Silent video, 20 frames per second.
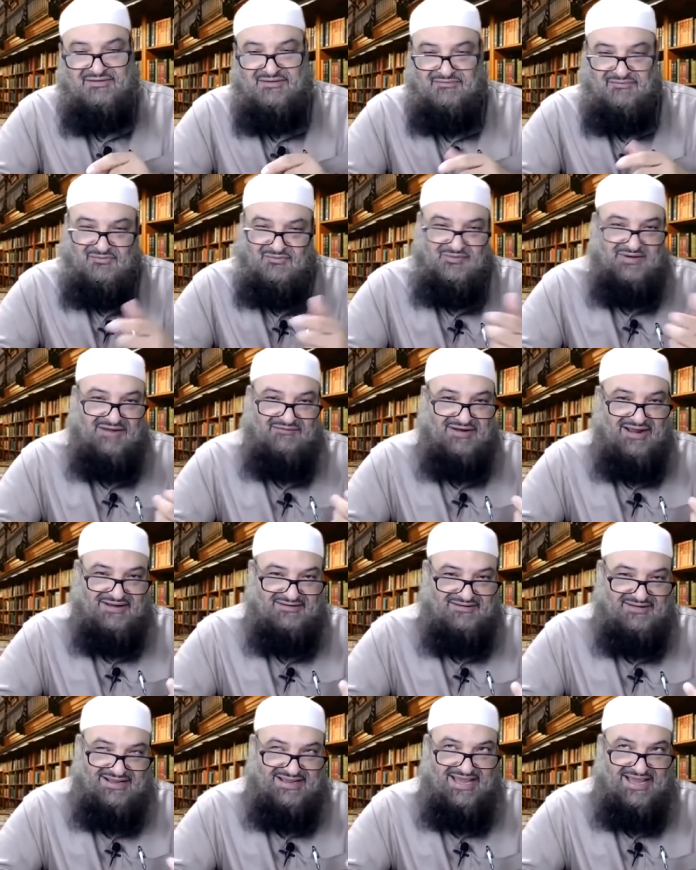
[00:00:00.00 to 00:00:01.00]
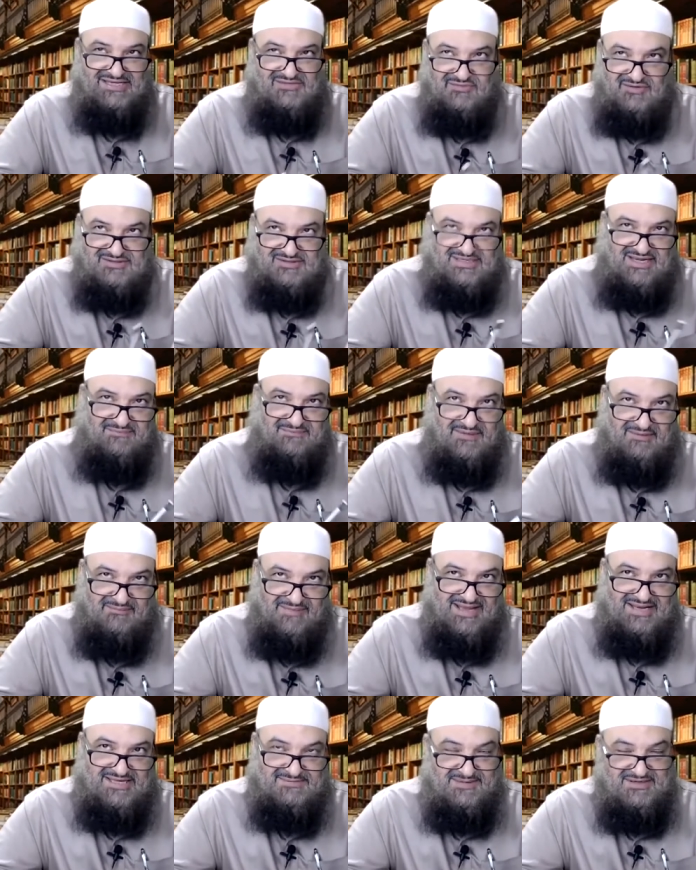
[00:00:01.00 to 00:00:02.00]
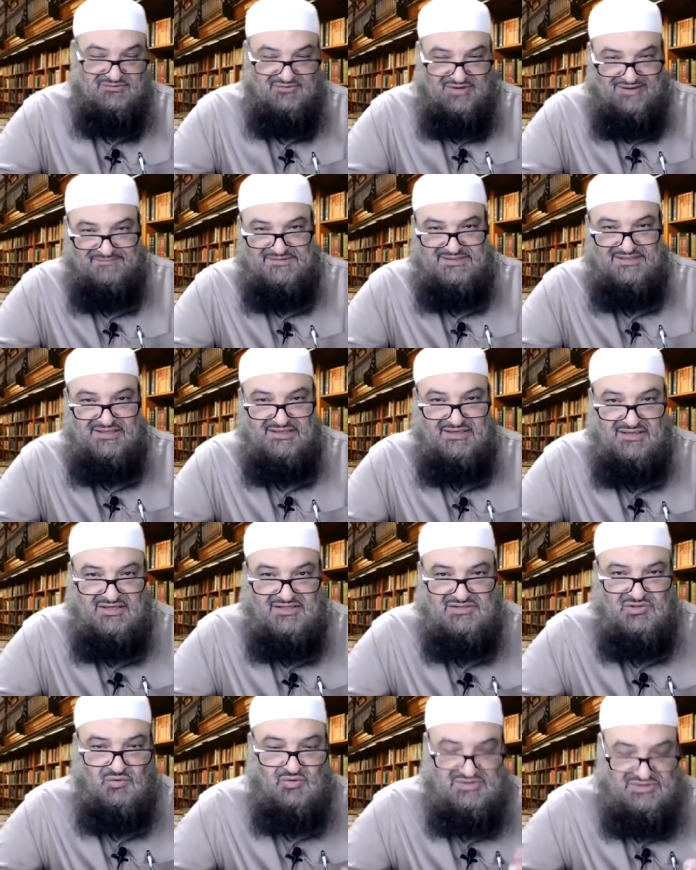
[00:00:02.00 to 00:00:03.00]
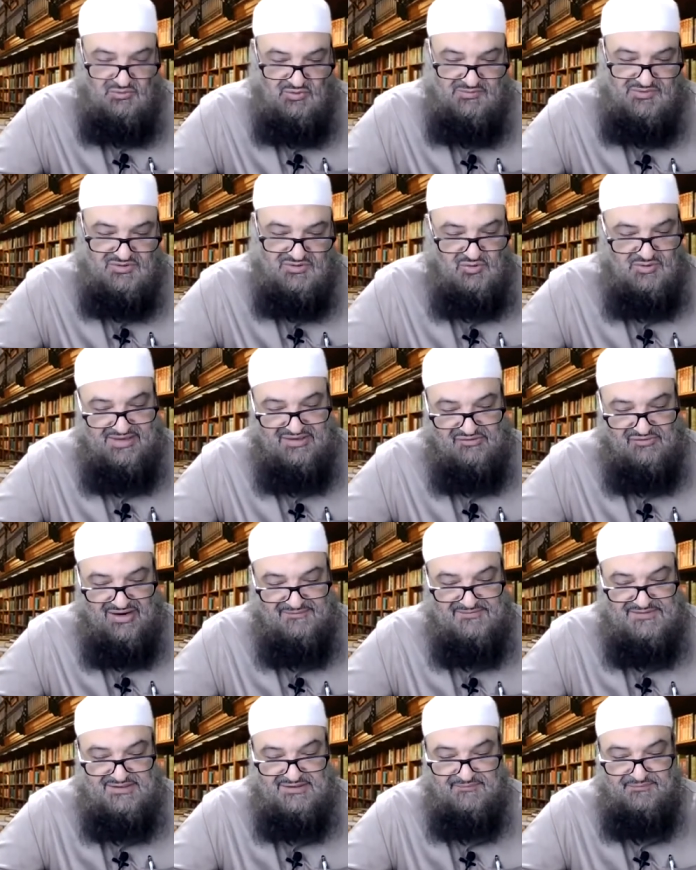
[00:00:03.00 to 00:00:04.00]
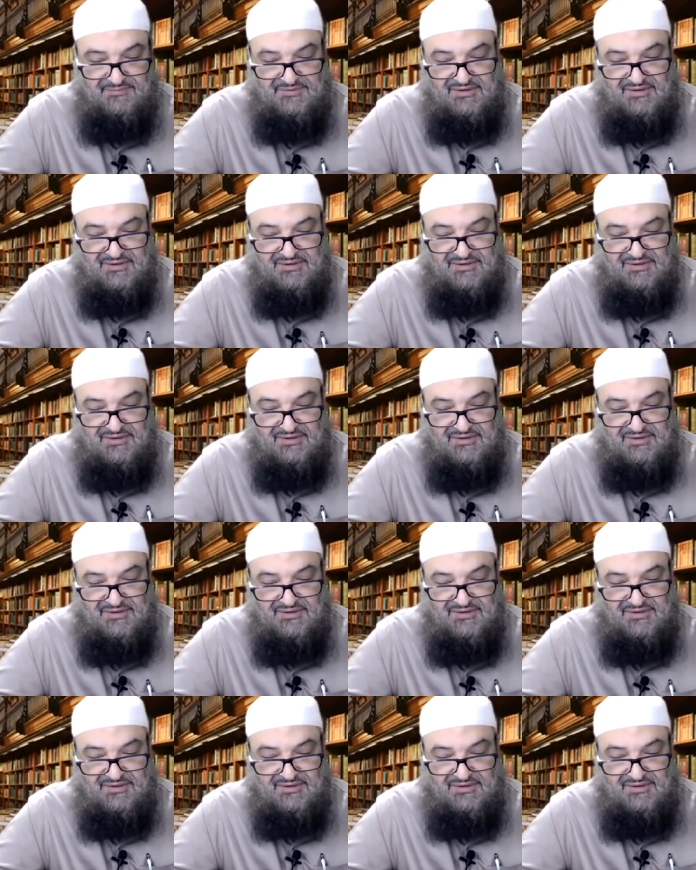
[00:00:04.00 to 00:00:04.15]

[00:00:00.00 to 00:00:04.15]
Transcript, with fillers: We've never had a case, for example, man is being raped. It's always the woman who will be raped.